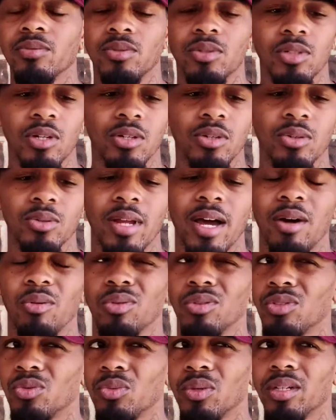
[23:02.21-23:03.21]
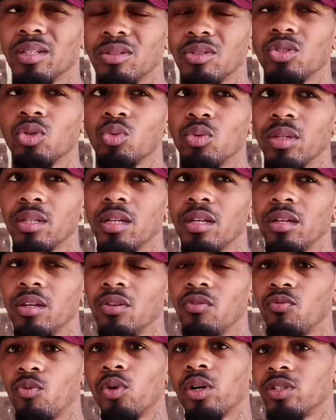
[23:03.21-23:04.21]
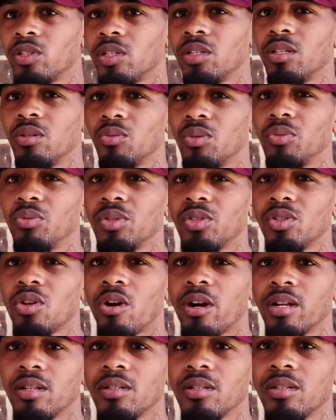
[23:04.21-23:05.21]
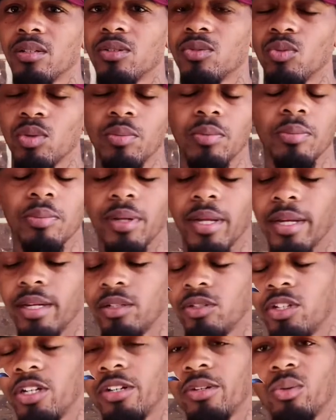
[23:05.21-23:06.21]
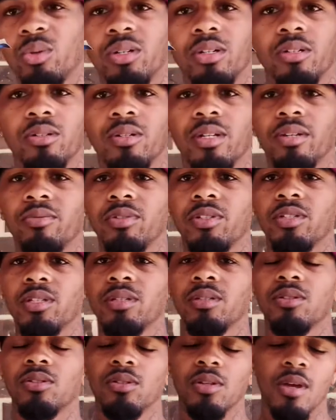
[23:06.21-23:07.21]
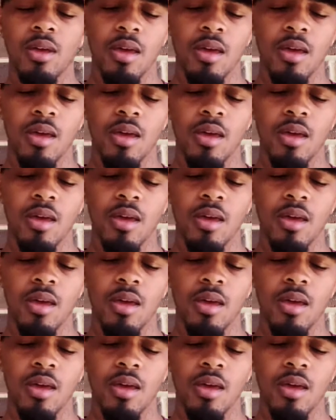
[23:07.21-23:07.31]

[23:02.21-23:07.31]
So that was 2014 when we started this. We've been playing Jerry World ever since.